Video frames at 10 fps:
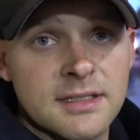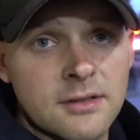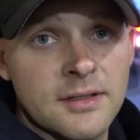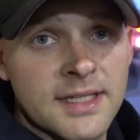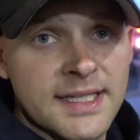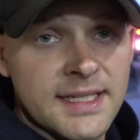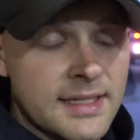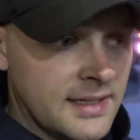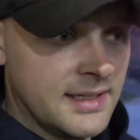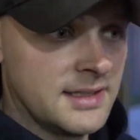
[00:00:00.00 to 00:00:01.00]
go ahead
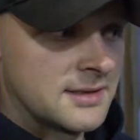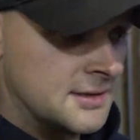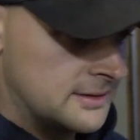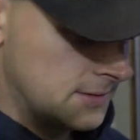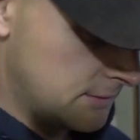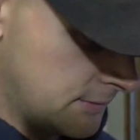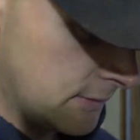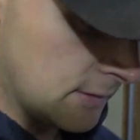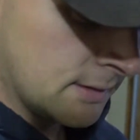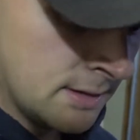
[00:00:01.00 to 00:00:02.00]
and conclude
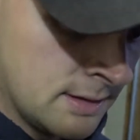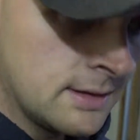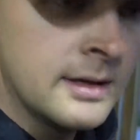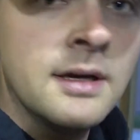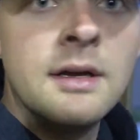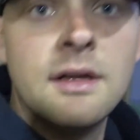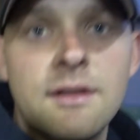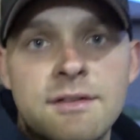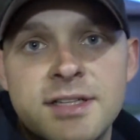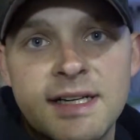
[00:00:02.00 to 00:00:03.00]
for
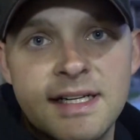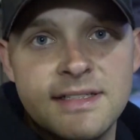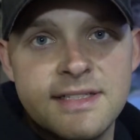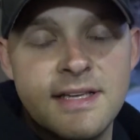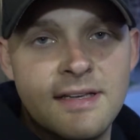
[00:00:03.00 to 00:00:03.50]
tonight's